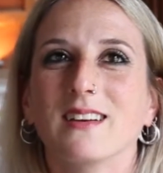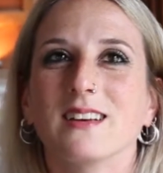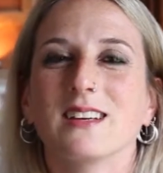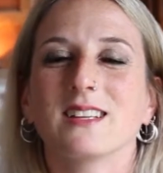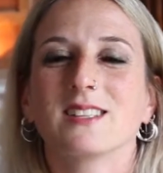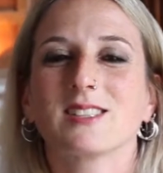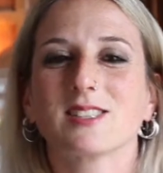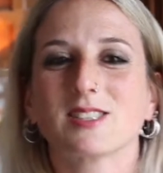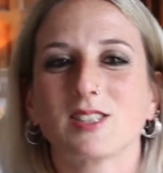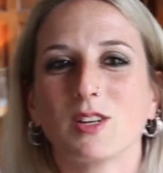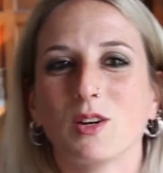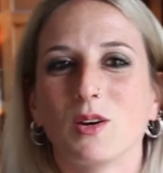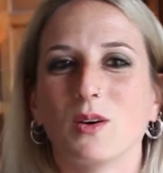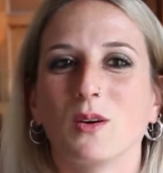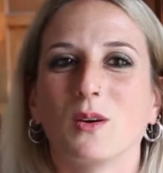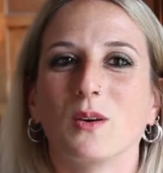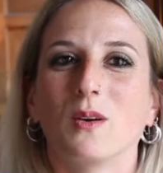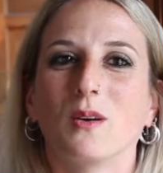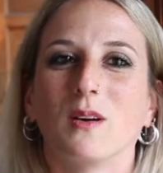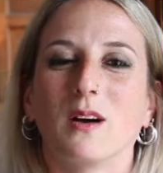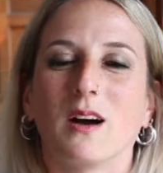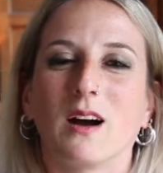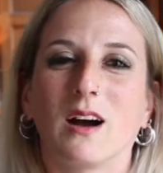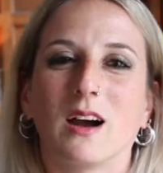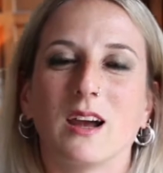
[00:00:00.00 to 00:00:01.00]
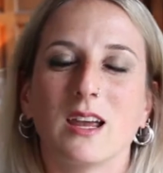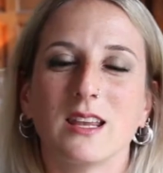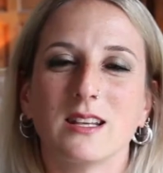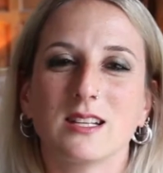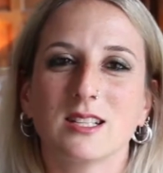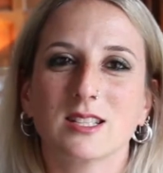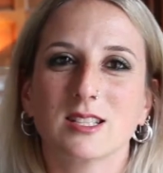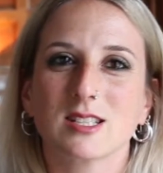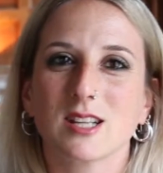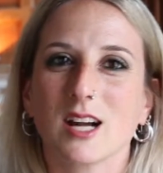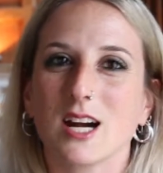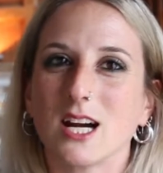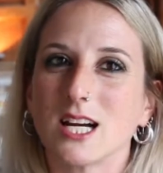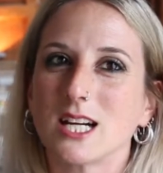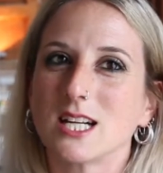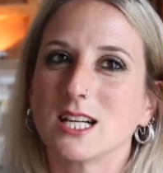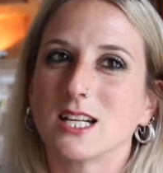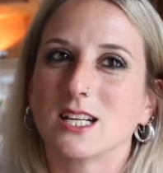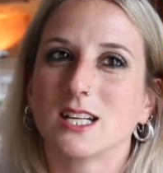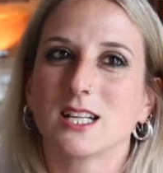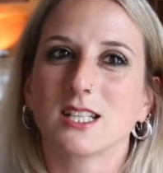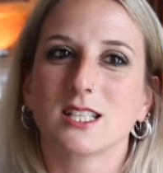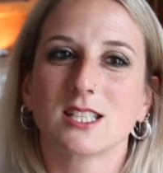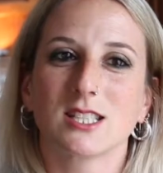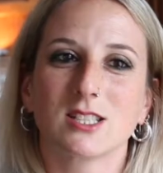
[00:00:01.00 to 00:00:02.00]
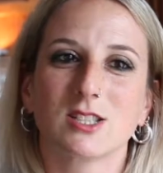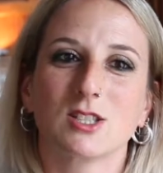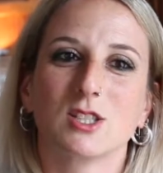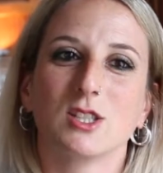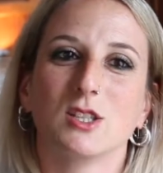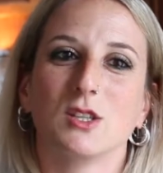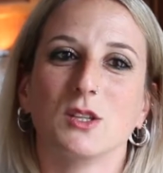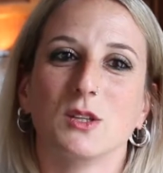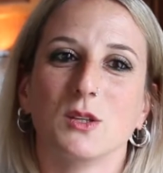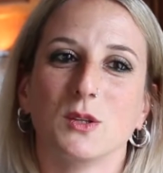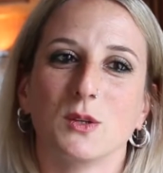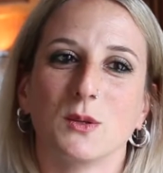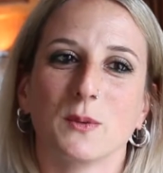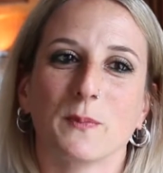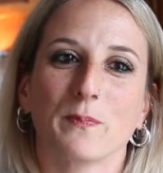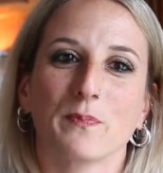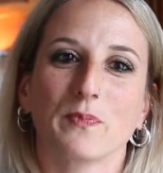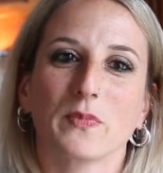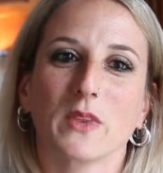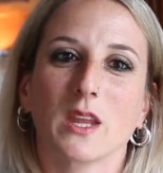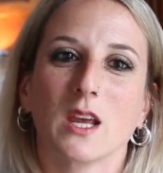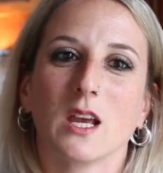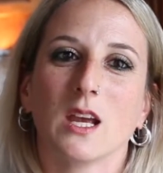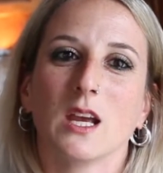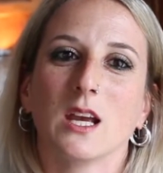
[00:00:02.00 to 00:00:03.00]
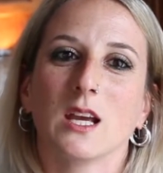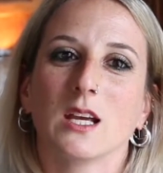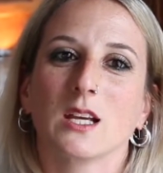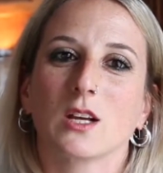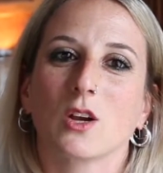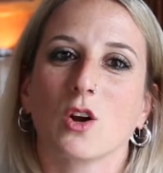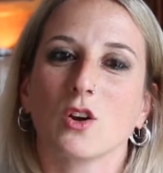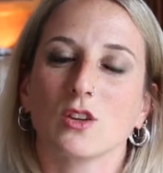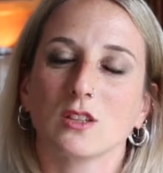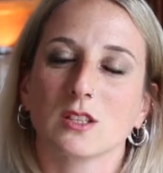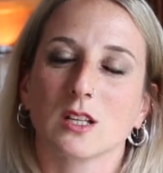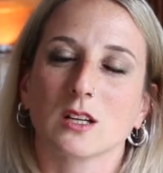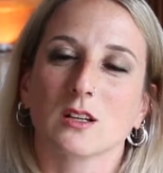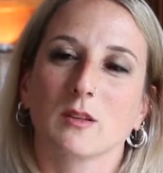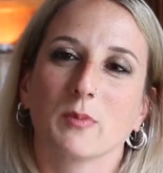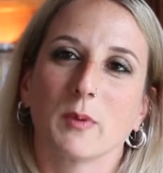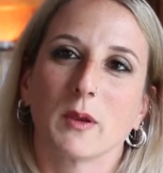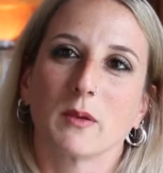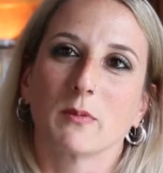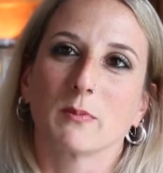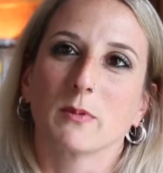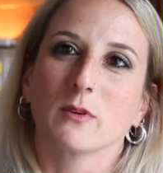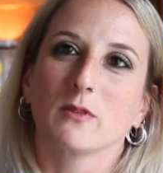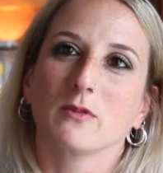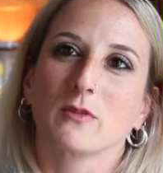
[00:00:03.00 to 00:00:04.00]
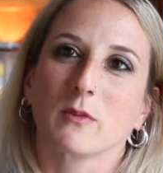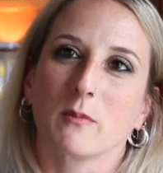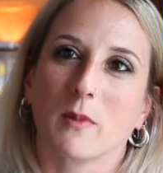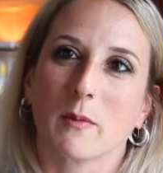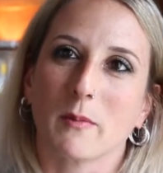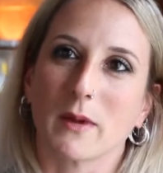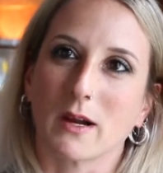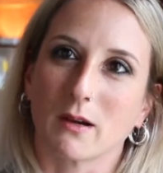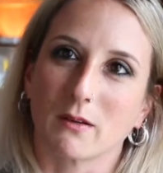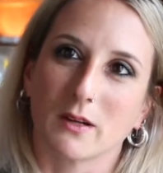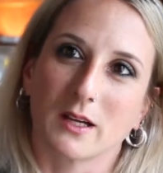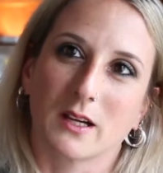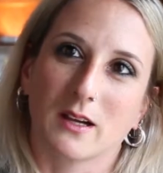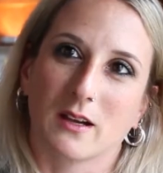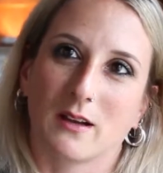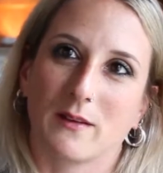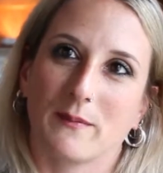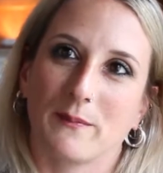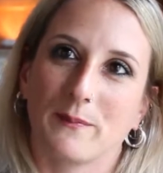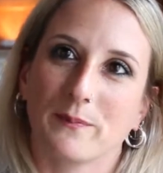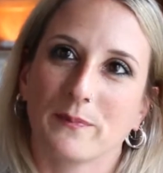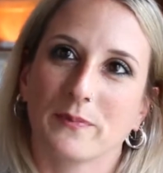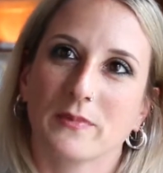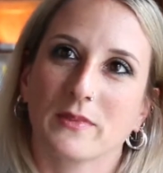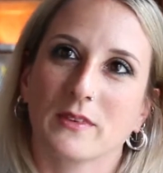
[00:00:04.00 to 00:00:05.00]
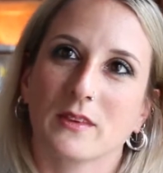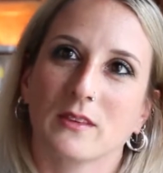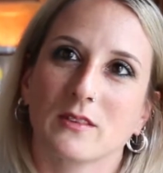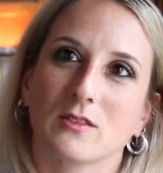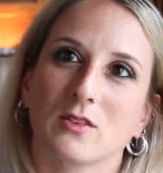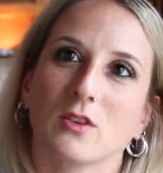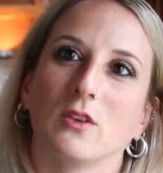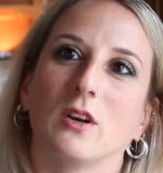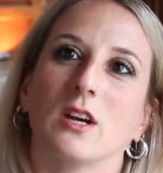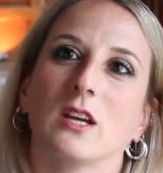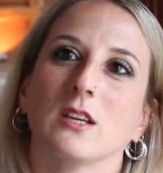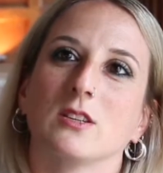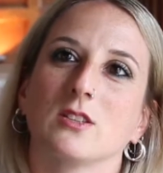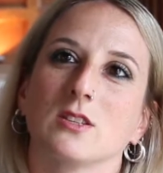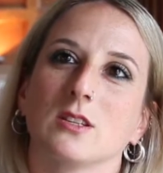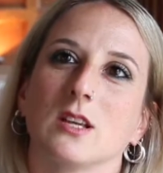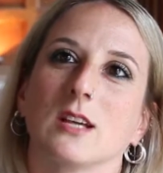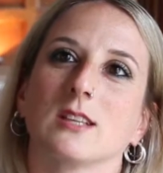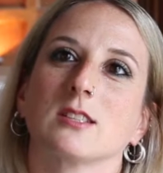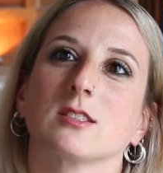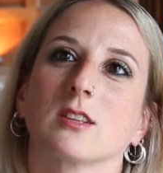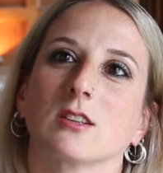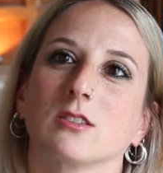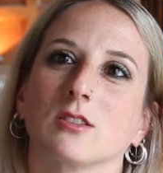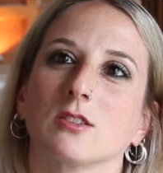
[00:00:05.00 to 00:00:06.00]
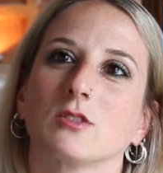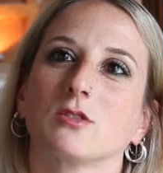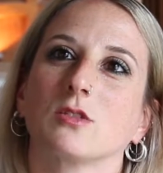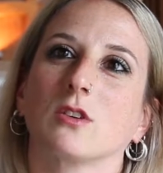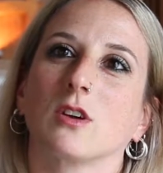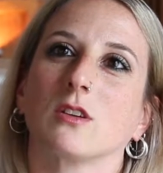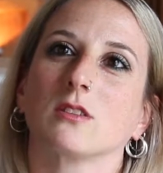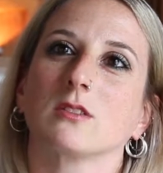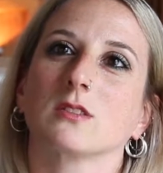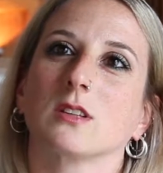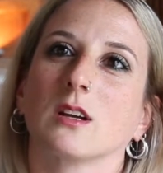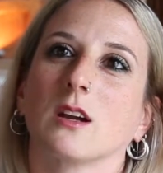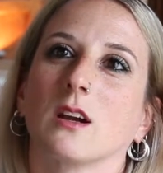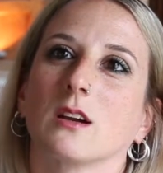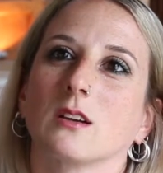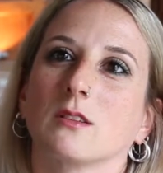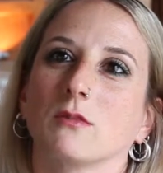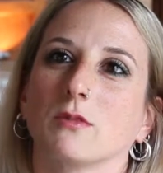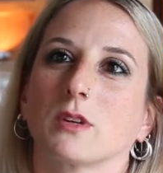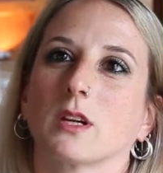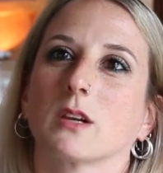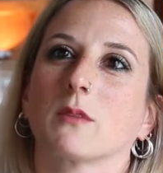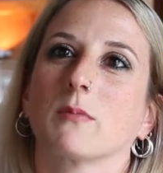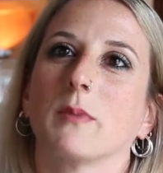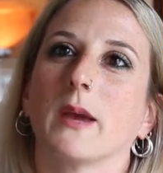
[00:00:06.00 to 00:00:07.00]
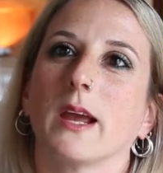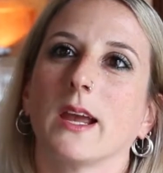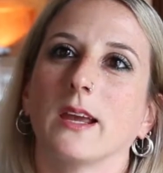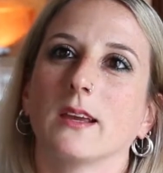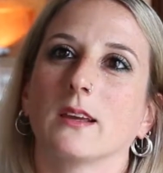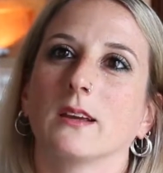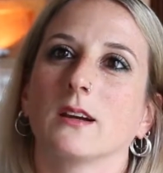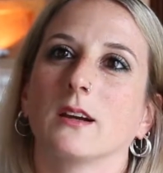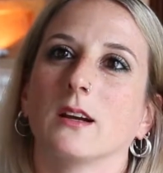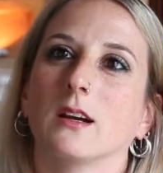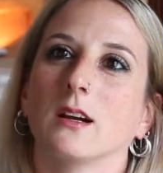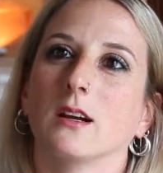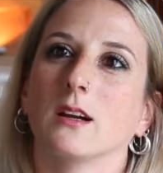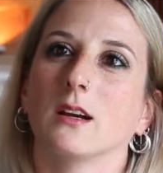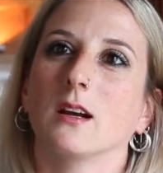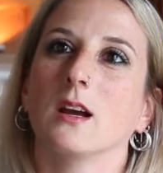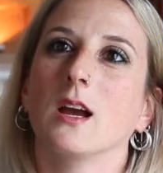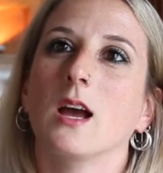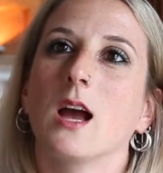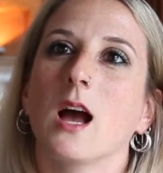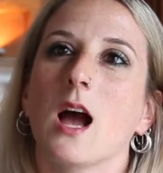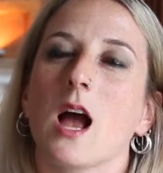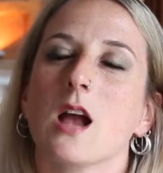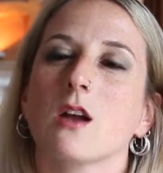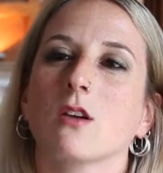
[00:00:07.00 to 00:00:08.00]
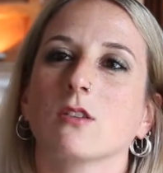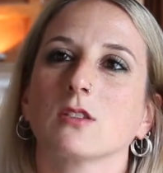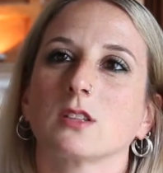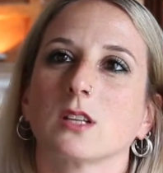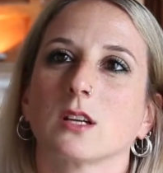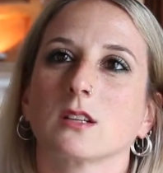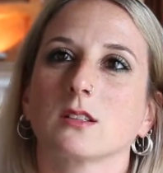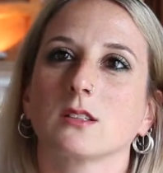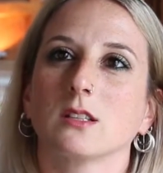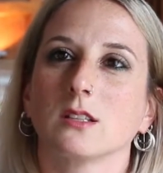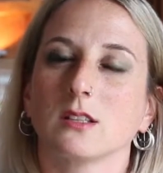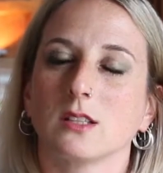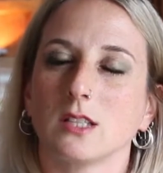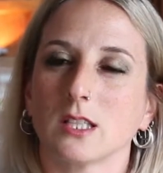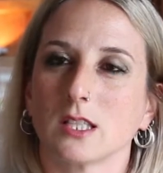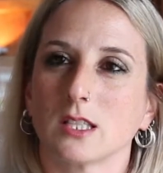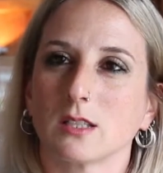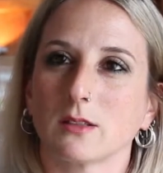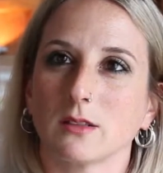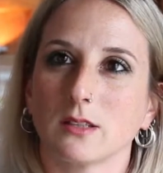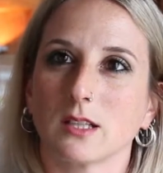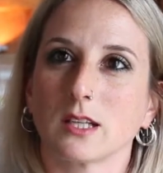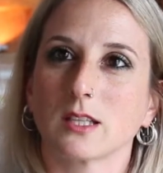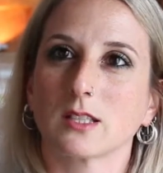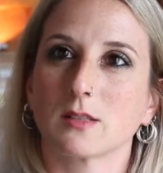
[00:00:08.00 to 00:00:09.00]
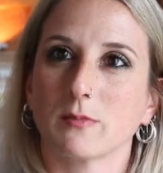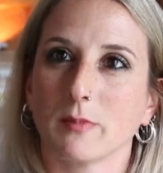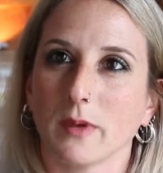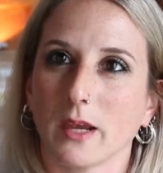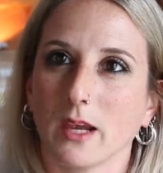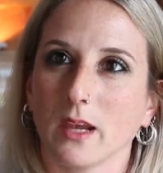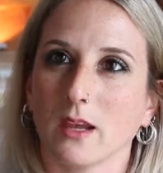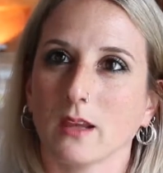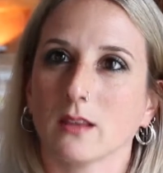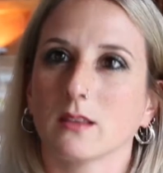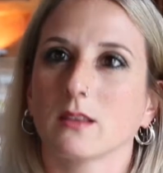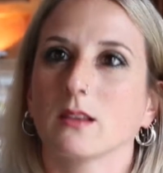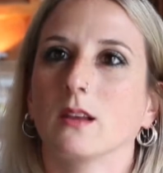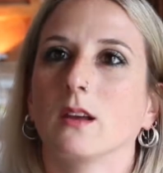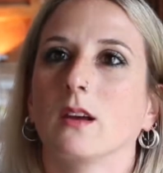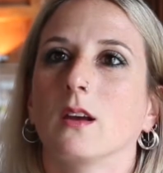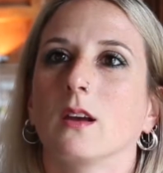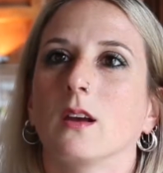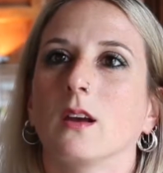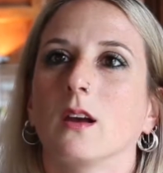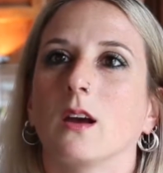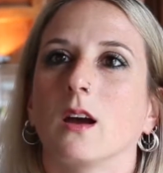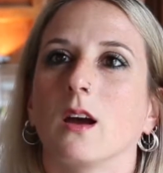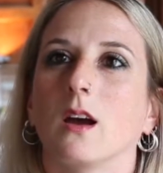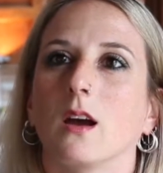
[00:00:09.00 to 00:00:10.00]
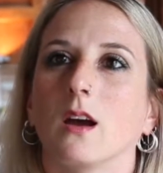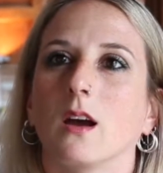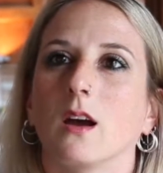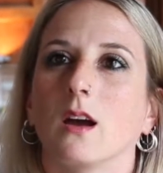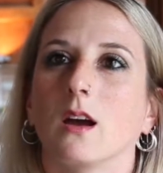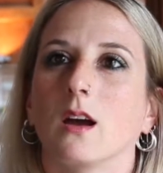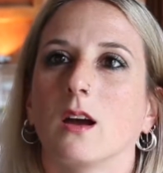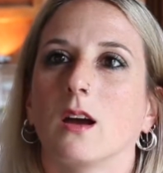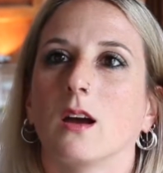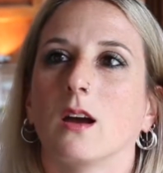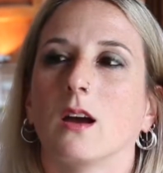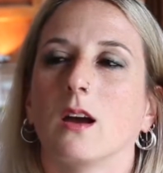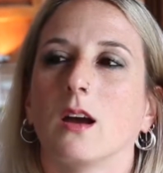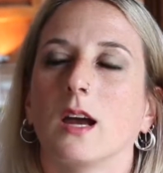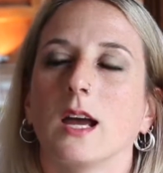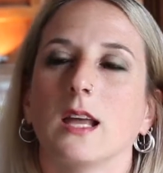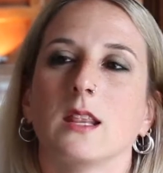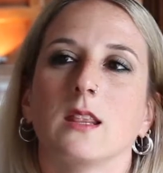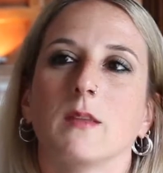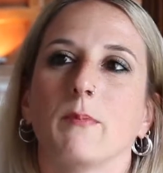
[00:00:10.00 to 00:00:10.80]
So I decided to contact people from America. So I started to contact Rick Baker, I contacted Dick Smith, and